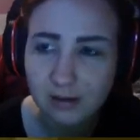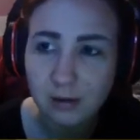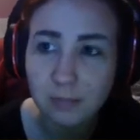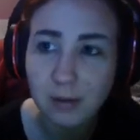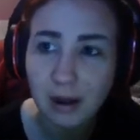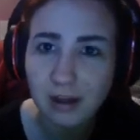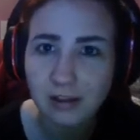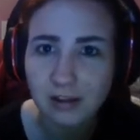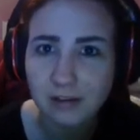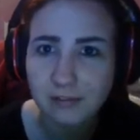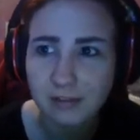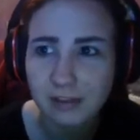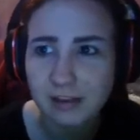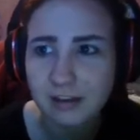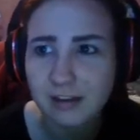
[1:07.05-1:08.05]
compiling
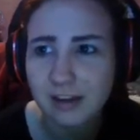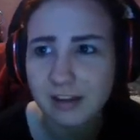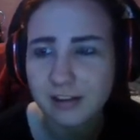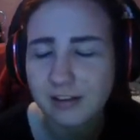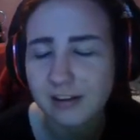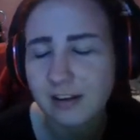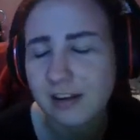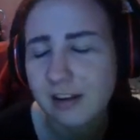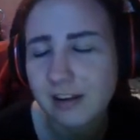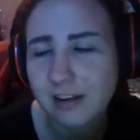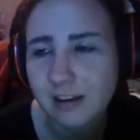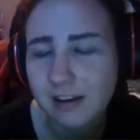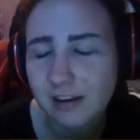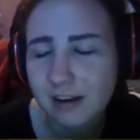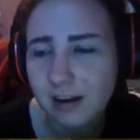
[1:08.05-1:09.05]
everything together.
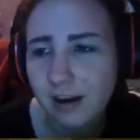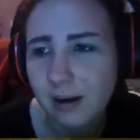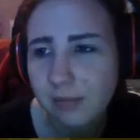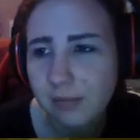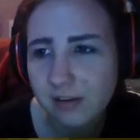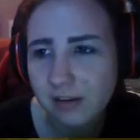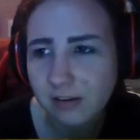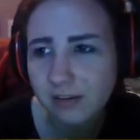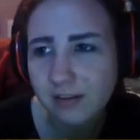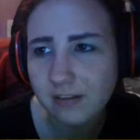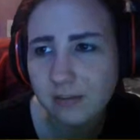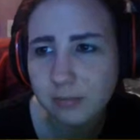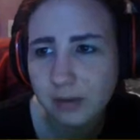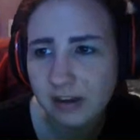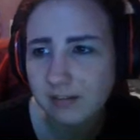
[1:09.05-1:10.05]
So this is
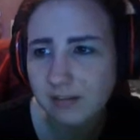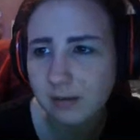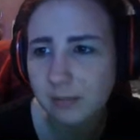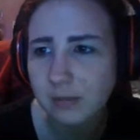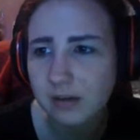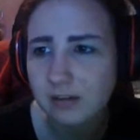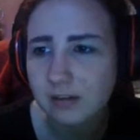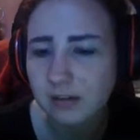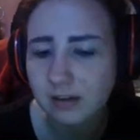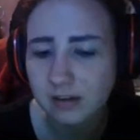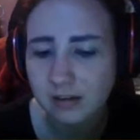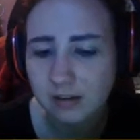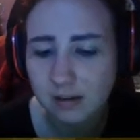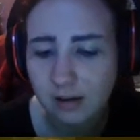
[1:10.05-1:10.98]
my submission.